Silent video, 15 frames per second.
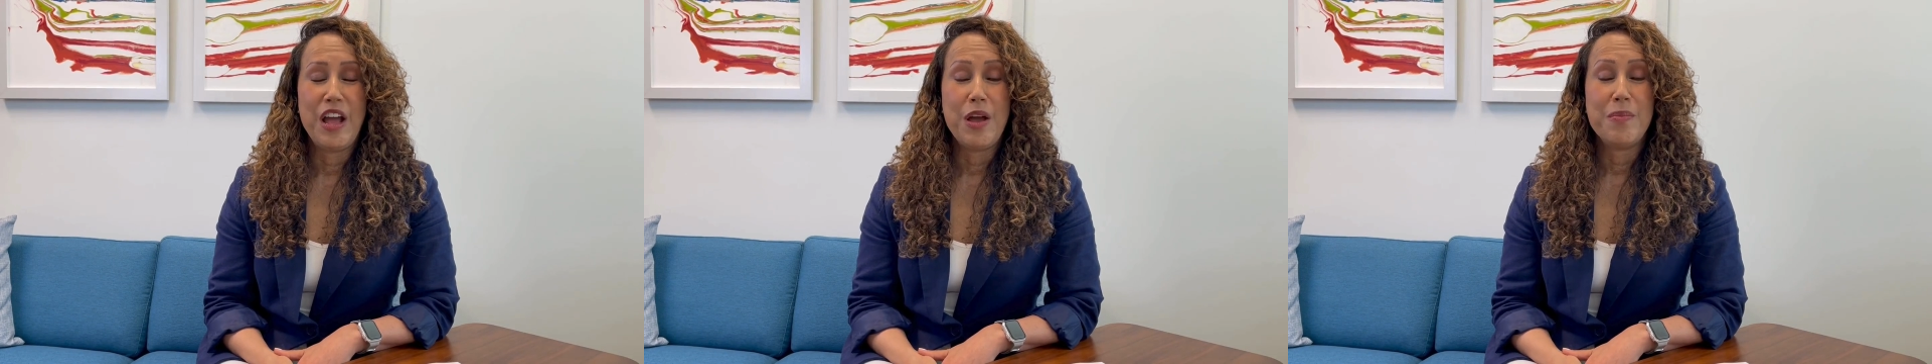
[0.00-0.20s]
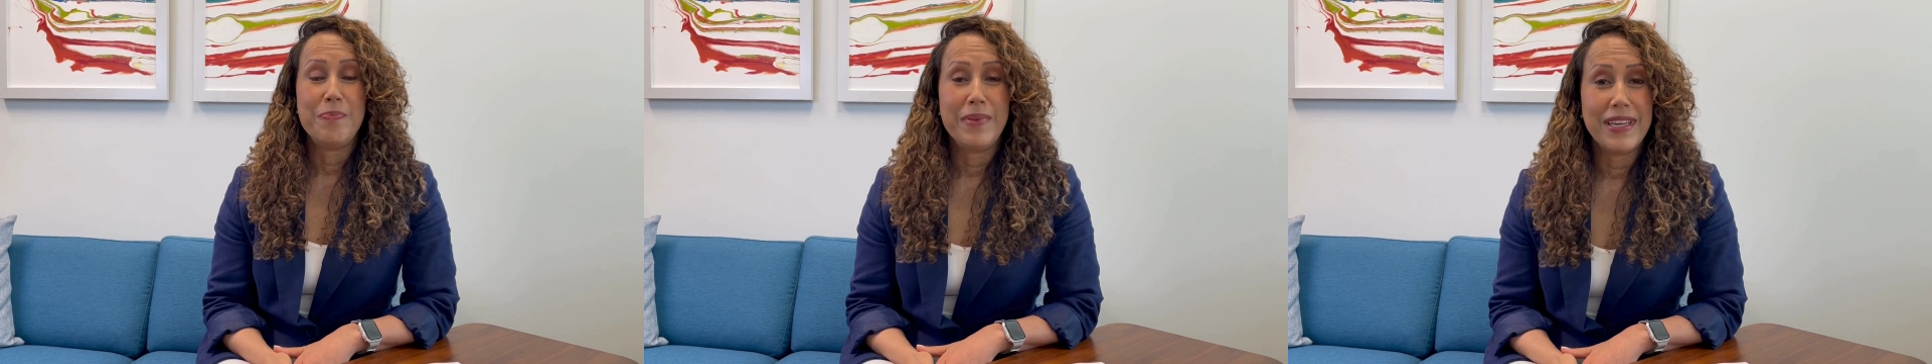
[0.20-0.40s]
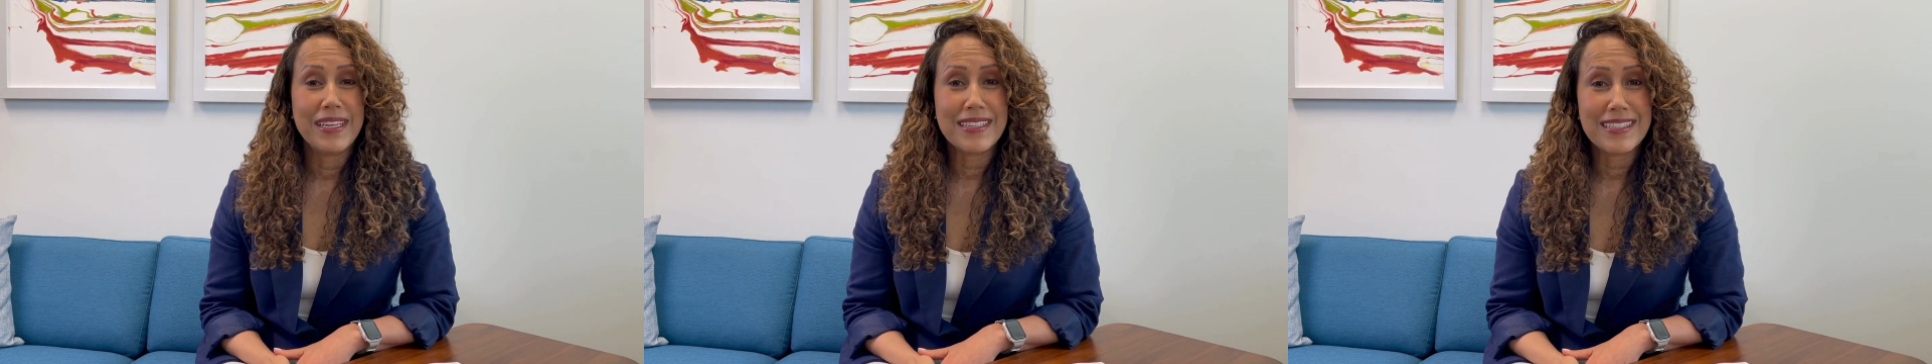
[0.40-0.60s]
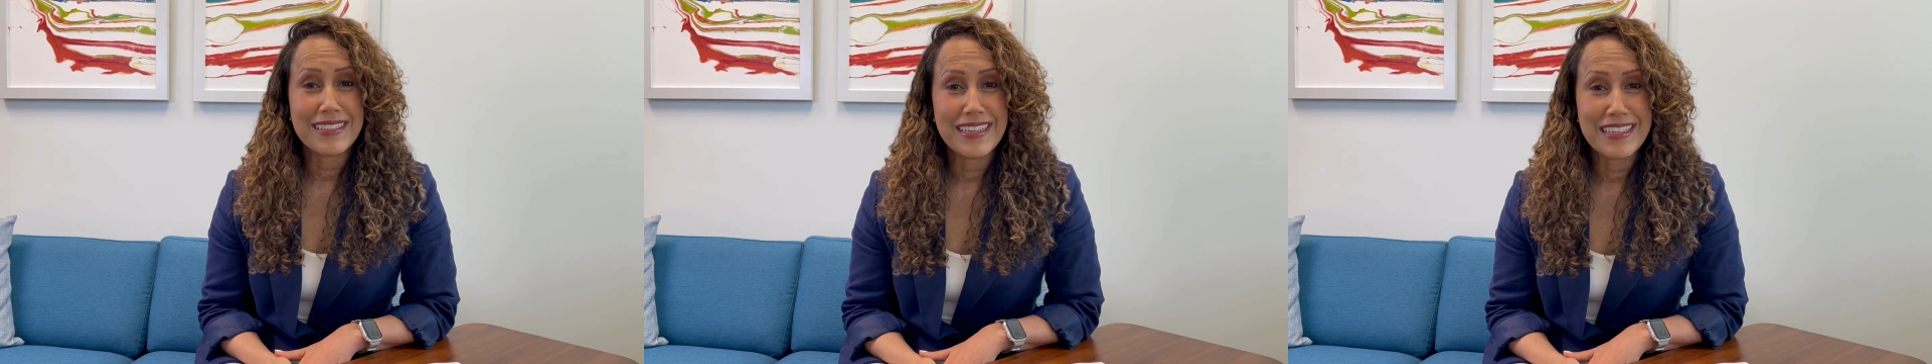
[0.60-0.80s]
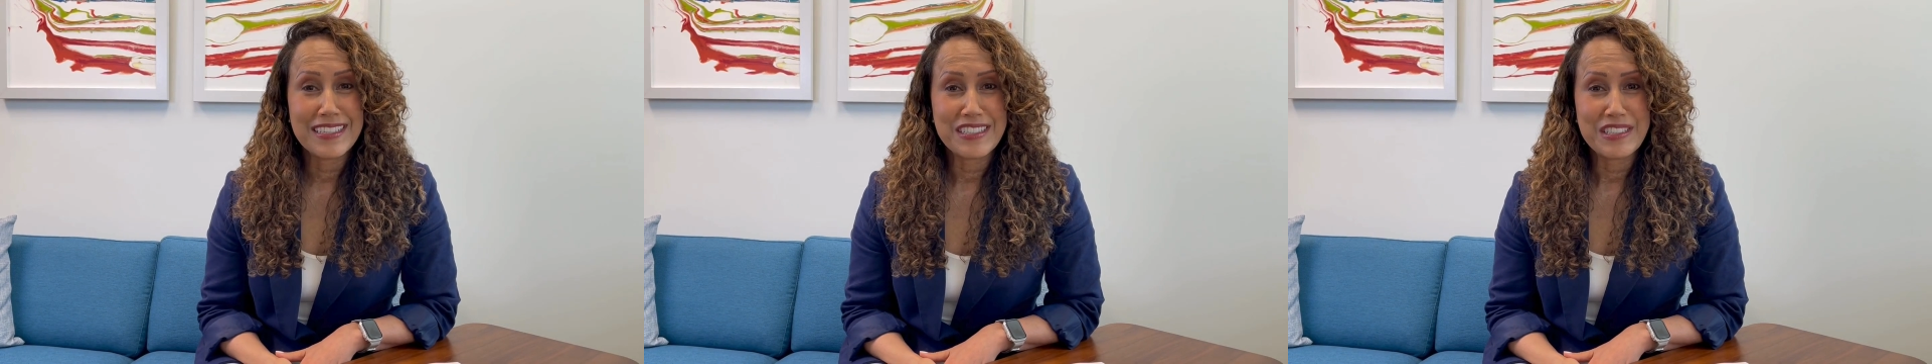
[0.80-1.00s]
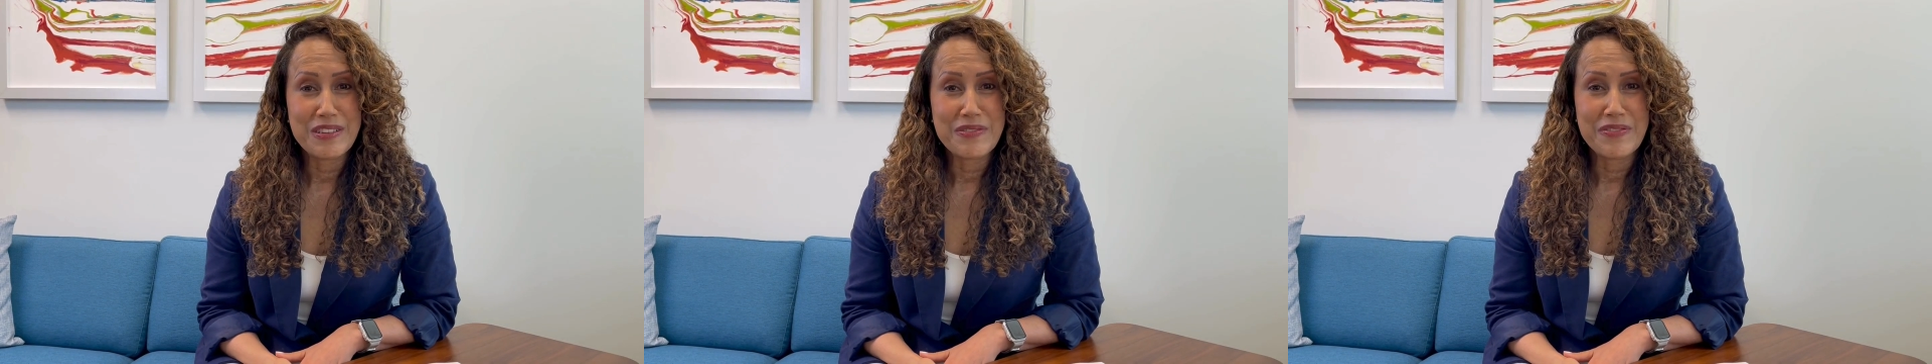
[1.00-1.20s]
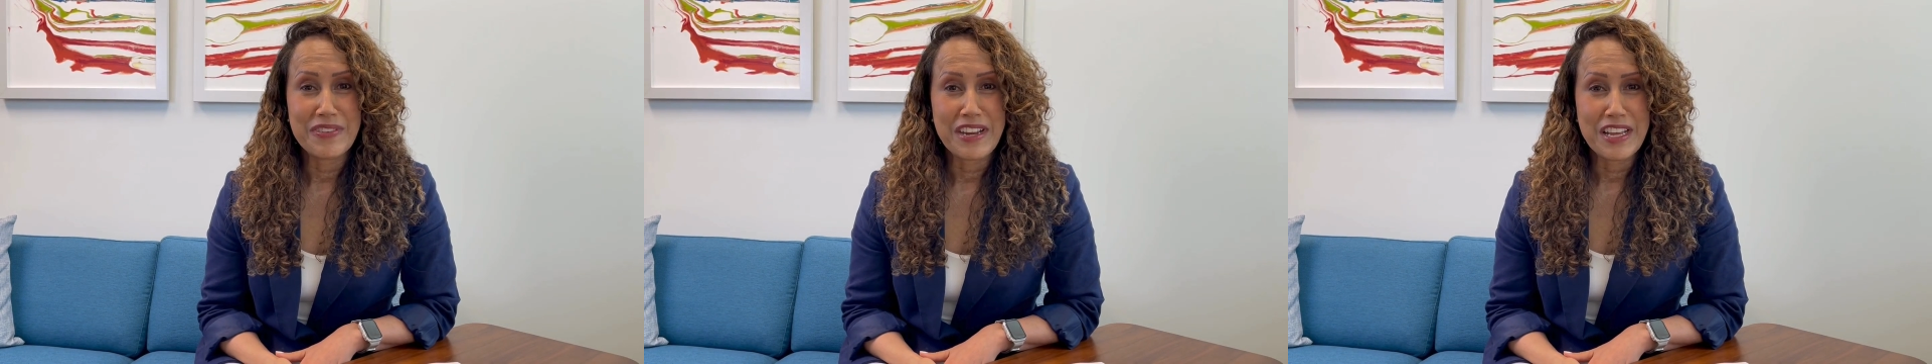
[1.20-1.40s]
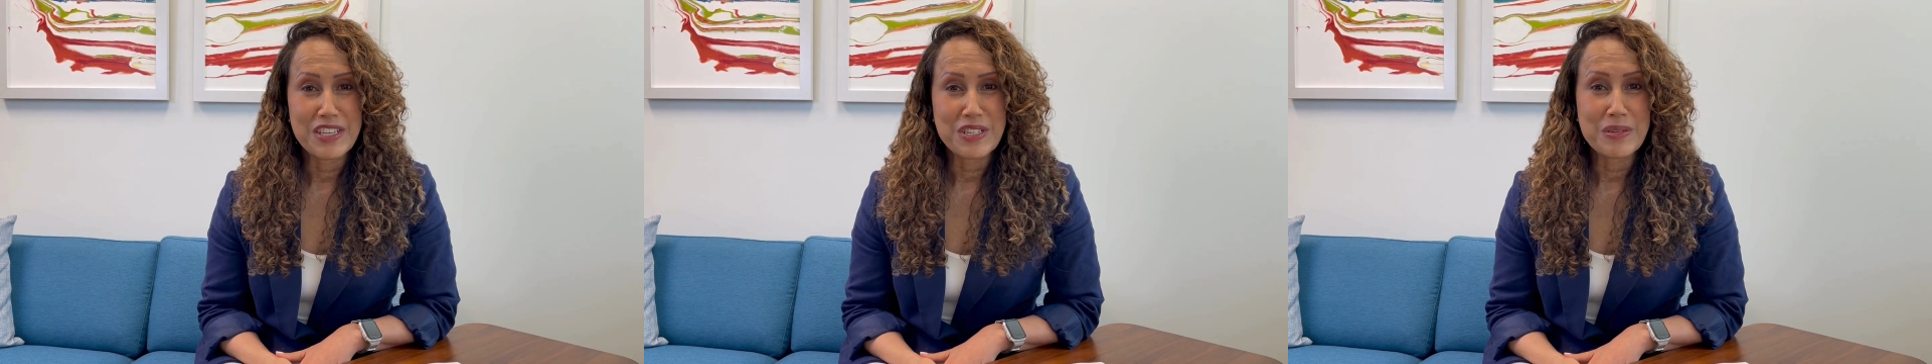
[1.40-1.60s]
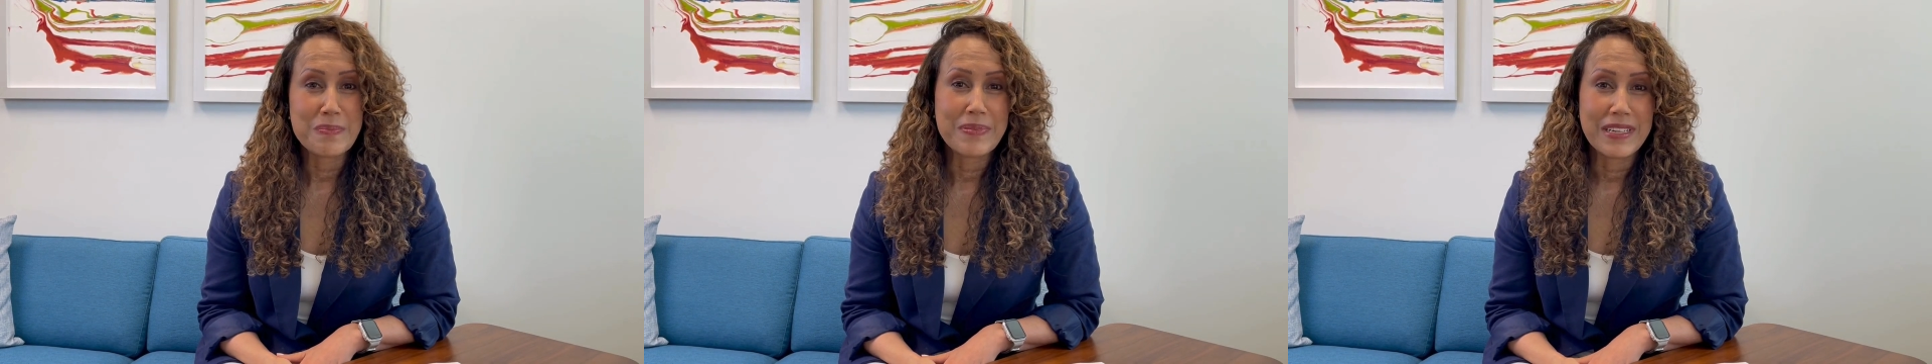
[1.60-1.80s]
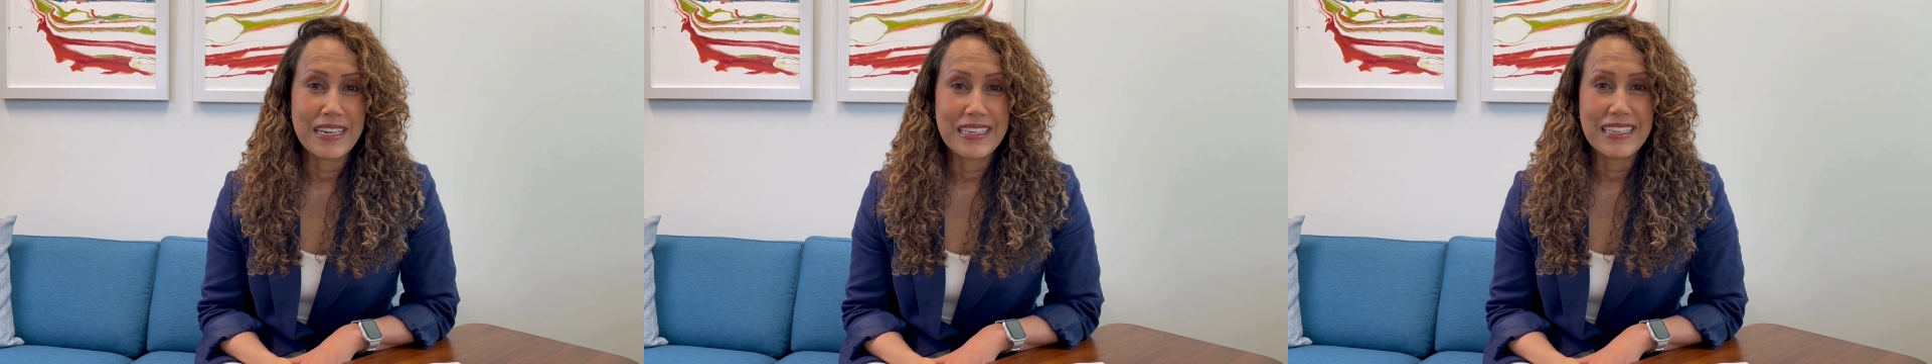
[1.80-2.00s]
Biggest lesson in financial
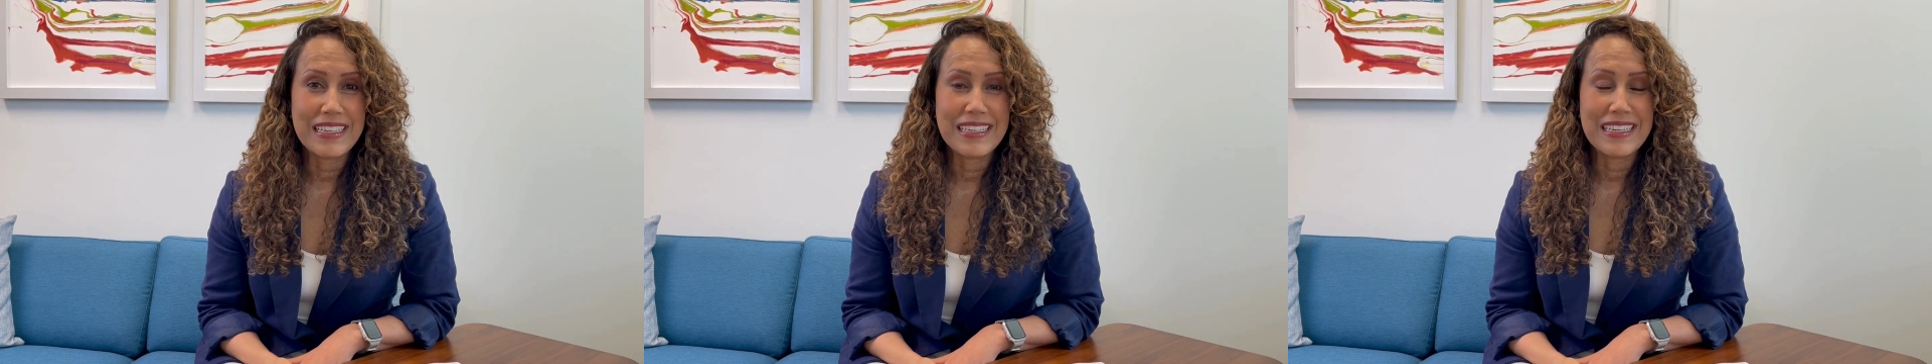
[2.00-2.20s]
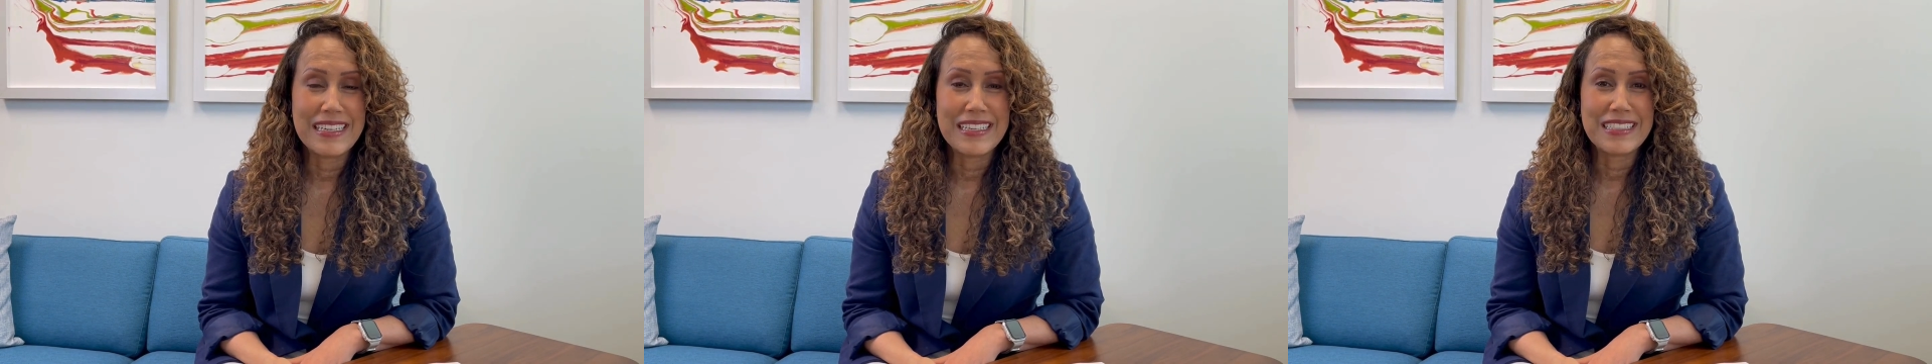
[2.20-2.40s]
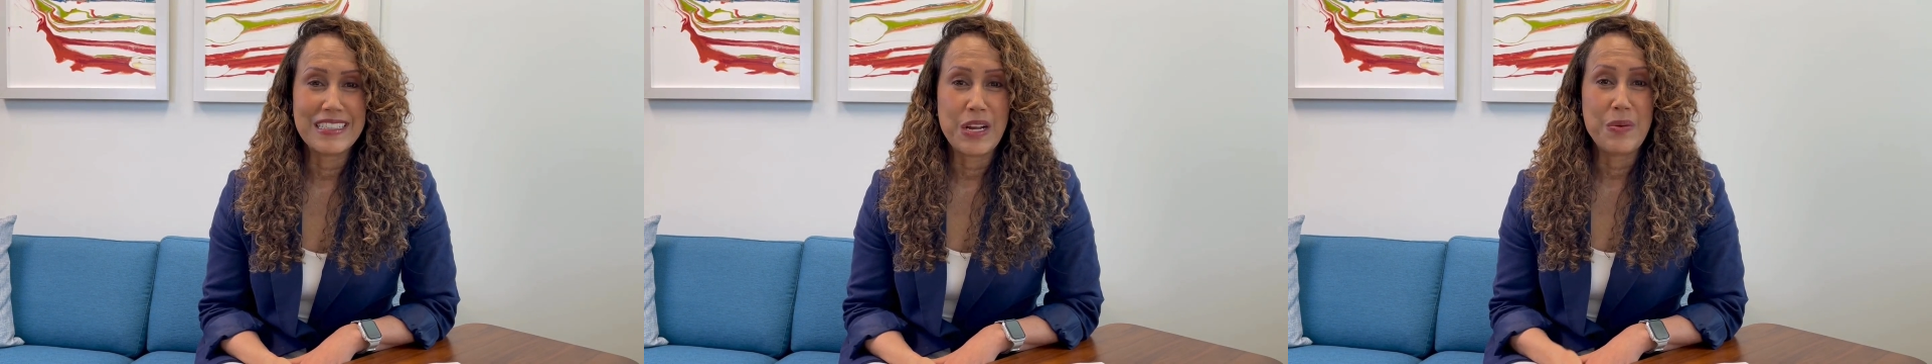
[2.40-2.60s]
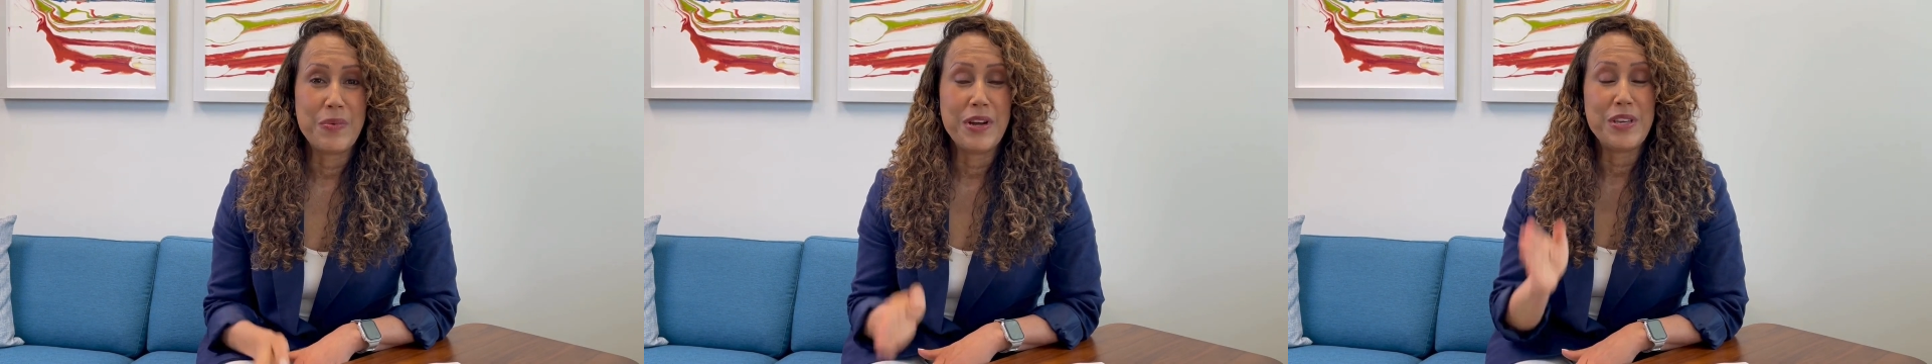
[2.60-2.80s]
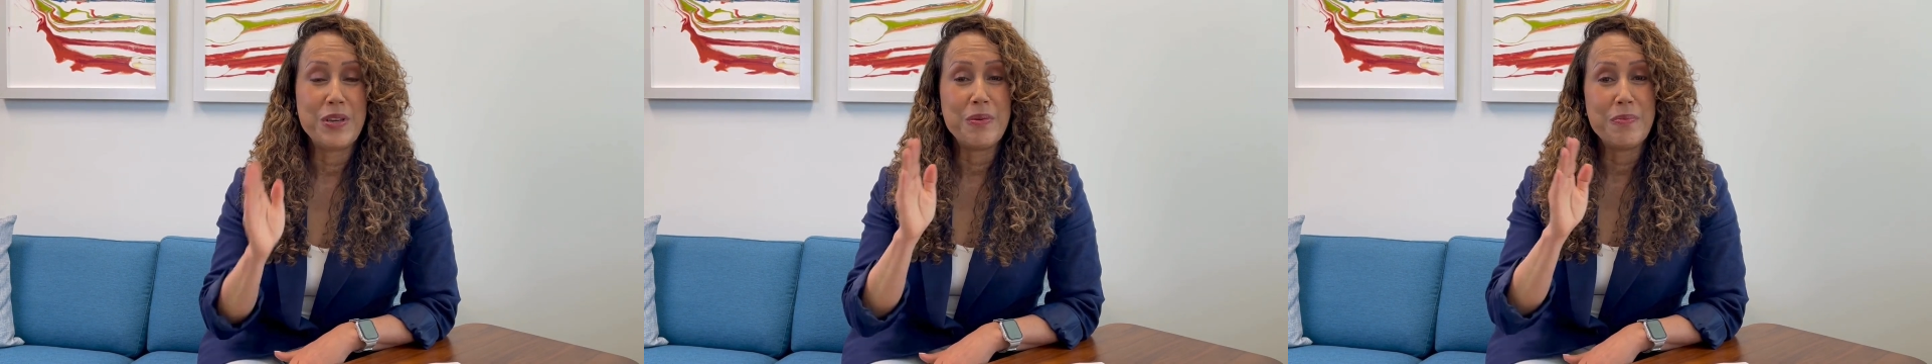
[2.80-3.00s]
planning is that what you